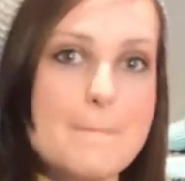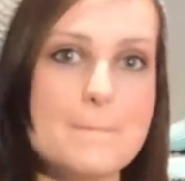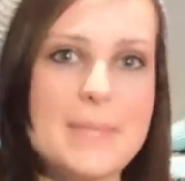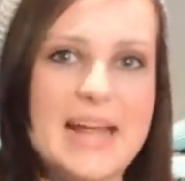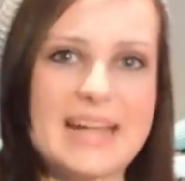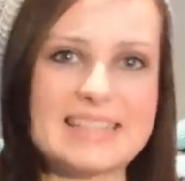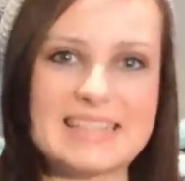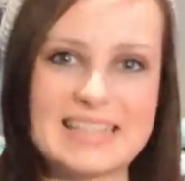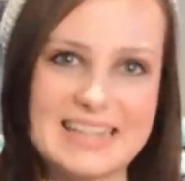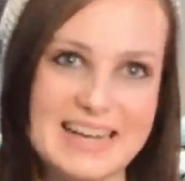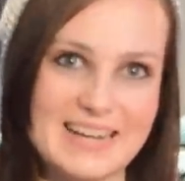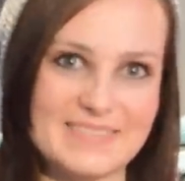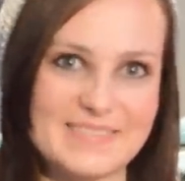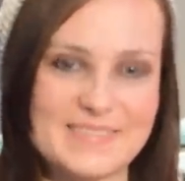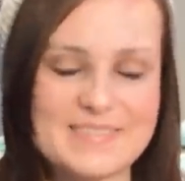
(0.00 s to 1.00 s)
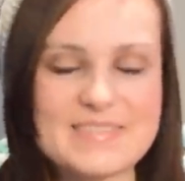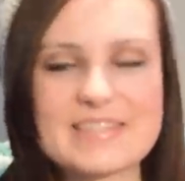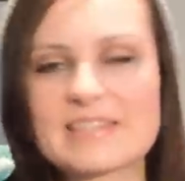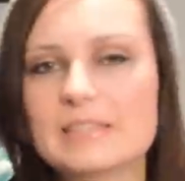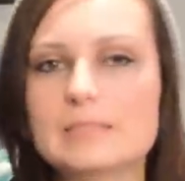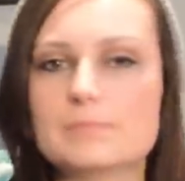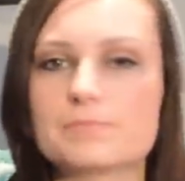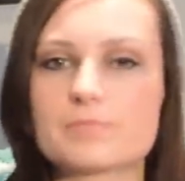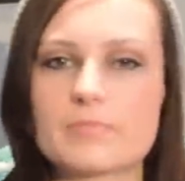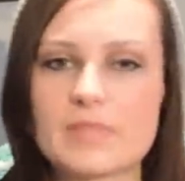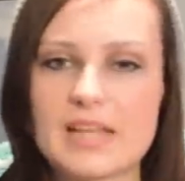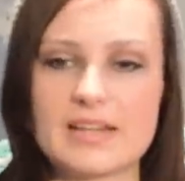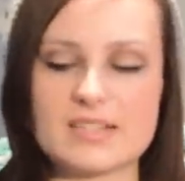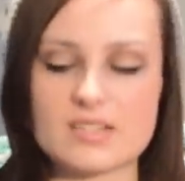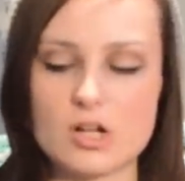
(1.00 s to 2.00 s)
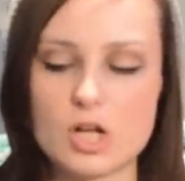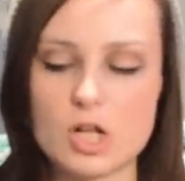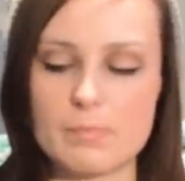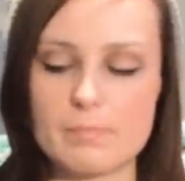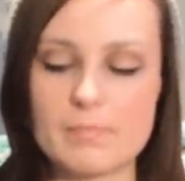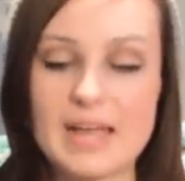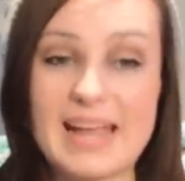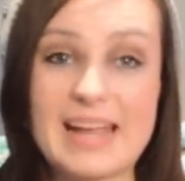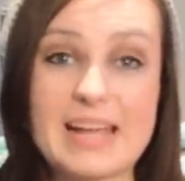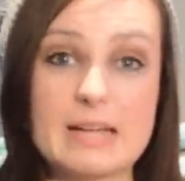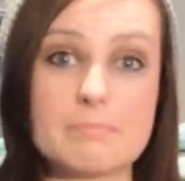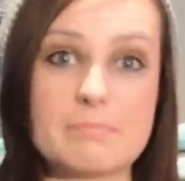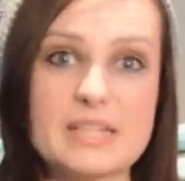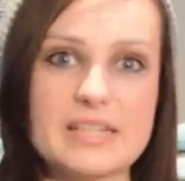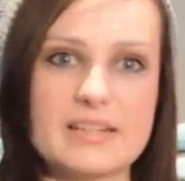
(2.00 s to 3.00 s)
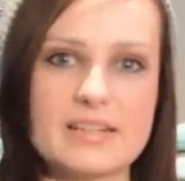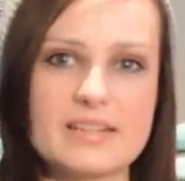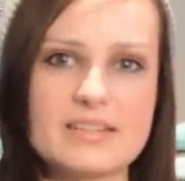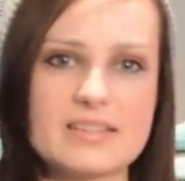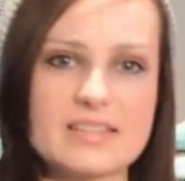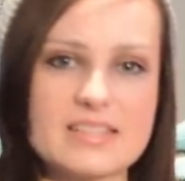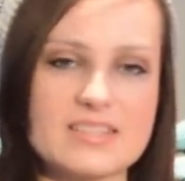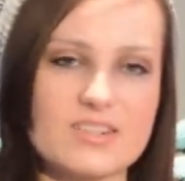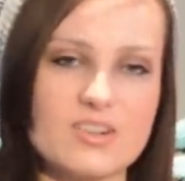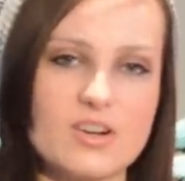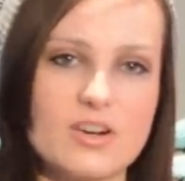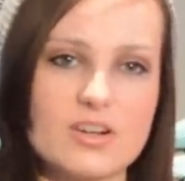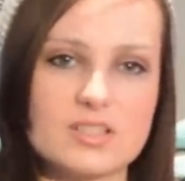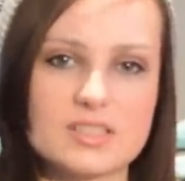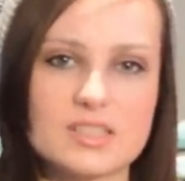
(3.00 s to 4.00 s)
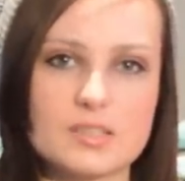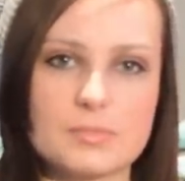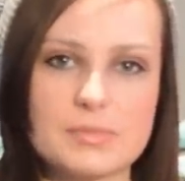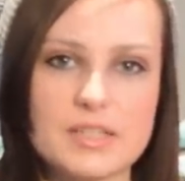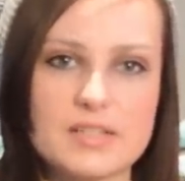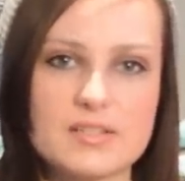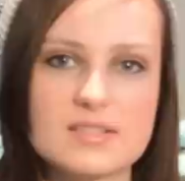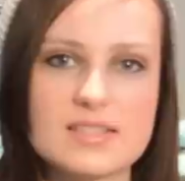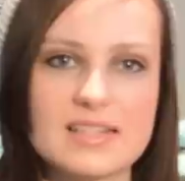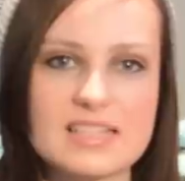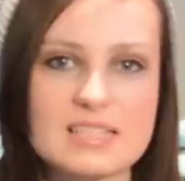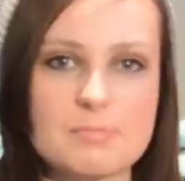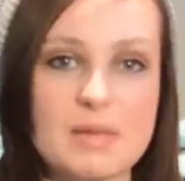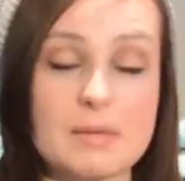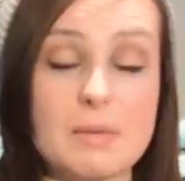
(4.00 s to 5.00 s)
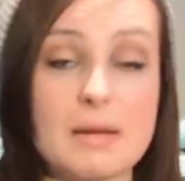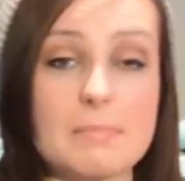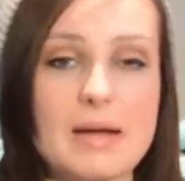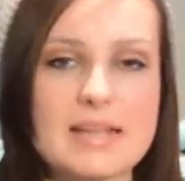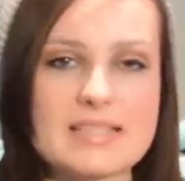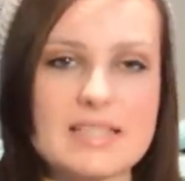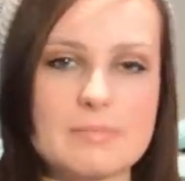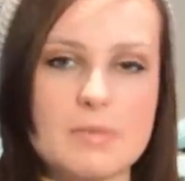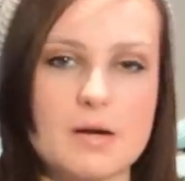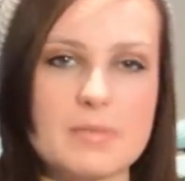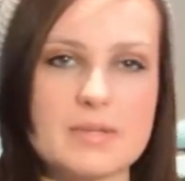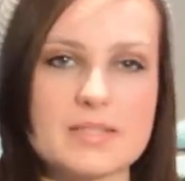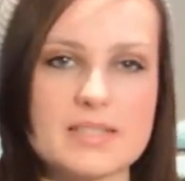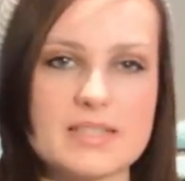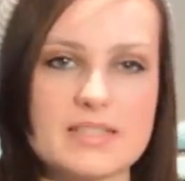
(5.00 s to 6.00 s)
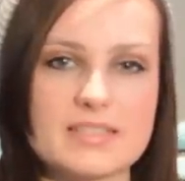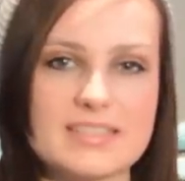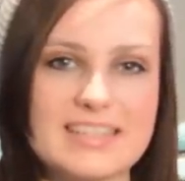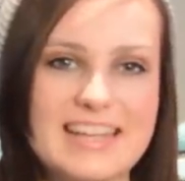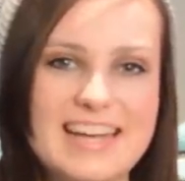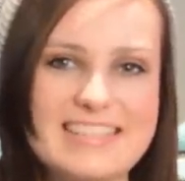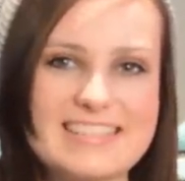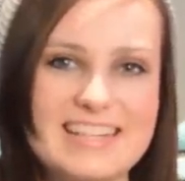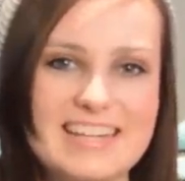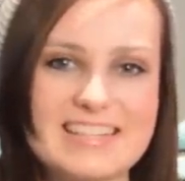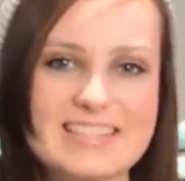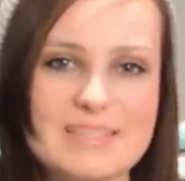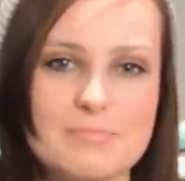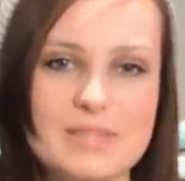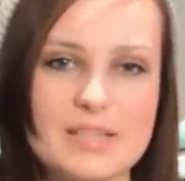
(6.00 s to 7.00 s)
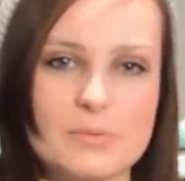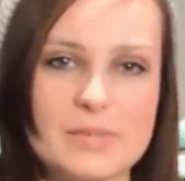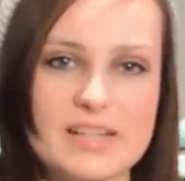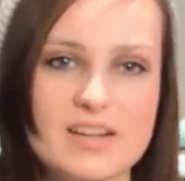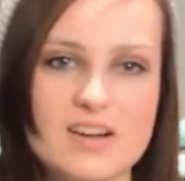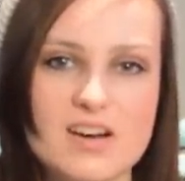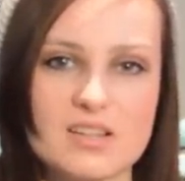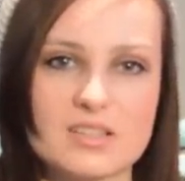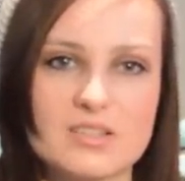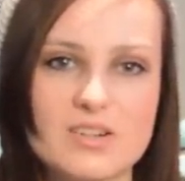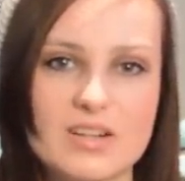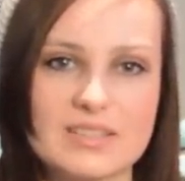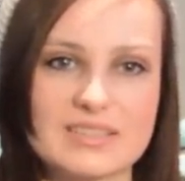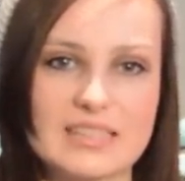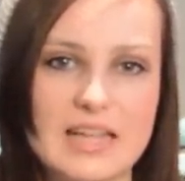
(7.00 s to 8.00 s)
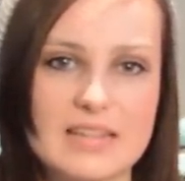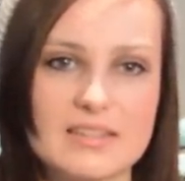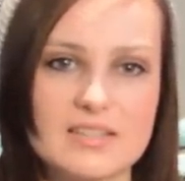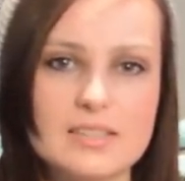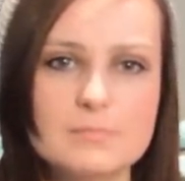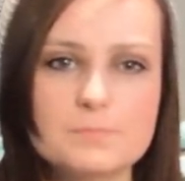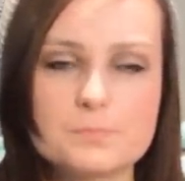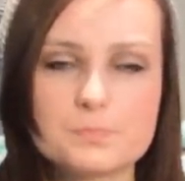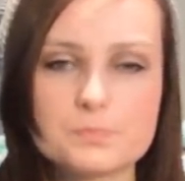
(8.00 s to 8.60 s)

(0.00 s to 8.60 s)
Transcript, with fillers: manly colors, and it's all hand beaded. These are all little beads, and it's made by Maasai Mamas in Kenya. It's a meet-a-wee collar on leather,